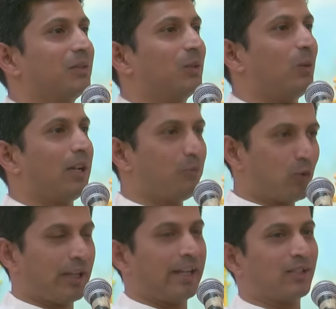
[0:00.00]
One
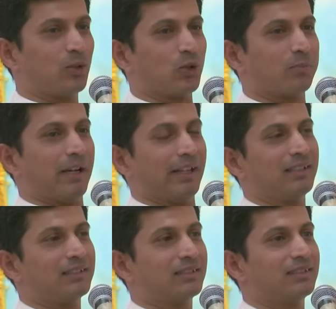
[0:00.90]
more night goes
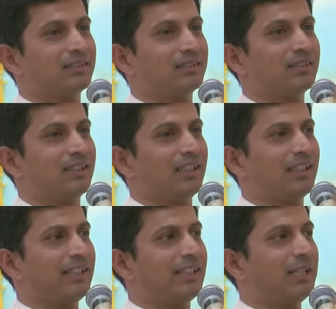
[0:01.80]
by
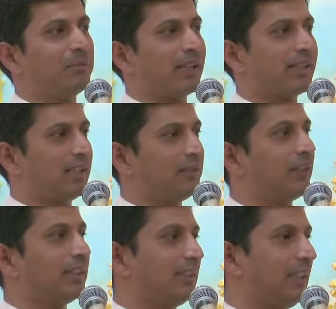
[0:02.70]
and I tell
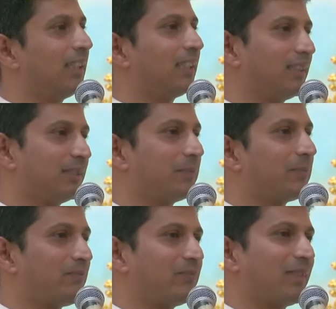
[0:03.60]
myself, I think
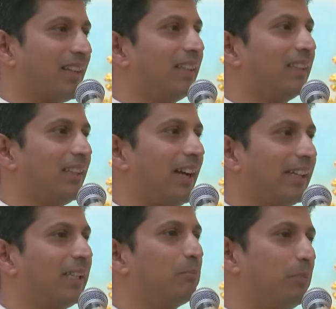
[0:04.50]
I
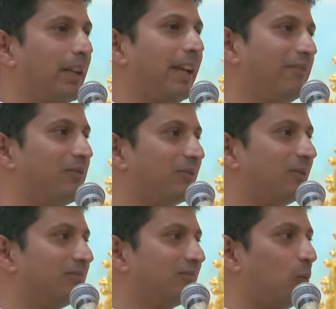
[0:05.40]
can
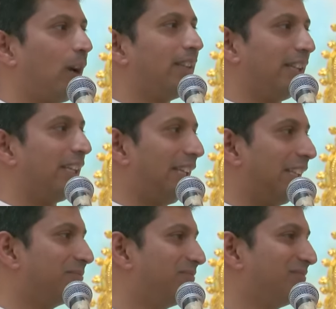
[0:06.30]
brave 1 degree.